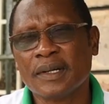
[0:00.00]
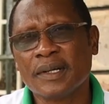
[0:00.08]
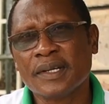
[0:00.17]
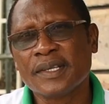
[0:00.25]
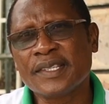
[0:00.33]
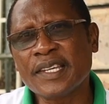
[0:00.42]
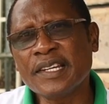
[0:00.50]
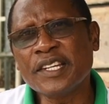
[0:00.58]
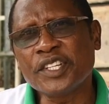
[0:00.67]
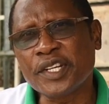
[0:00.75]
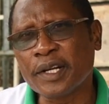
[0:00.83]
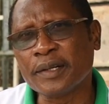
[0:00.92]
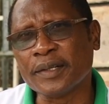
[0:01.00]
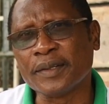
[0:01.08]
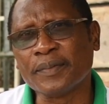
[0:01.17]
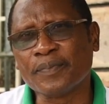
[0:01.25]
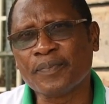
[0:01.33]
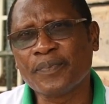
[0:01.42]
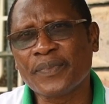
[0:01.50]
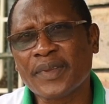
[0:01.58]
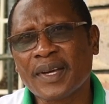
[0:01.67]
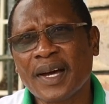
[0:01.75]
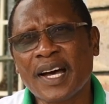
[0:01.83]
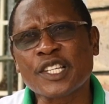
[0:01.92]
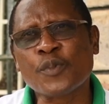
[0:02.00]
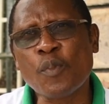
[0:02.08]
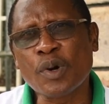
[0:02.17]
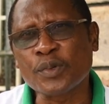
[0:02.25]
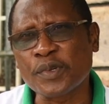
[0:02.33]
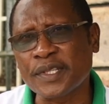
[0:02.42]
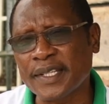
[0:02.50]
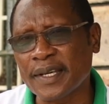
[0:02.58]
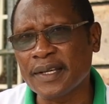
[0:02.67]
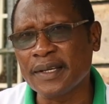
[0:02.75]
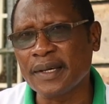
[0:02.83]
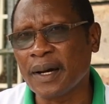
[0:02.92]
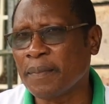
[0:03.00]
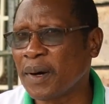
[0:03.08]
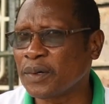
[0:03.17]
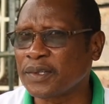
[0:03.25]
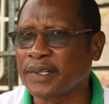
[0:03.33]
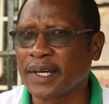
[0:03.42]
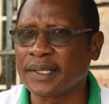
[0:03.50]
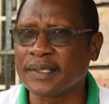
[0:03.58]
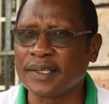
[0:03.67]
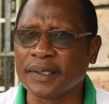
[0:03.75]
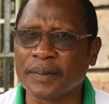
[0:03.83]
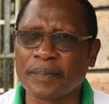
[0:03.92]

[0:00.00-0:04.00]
Sidney Sheldon has more to say about writing.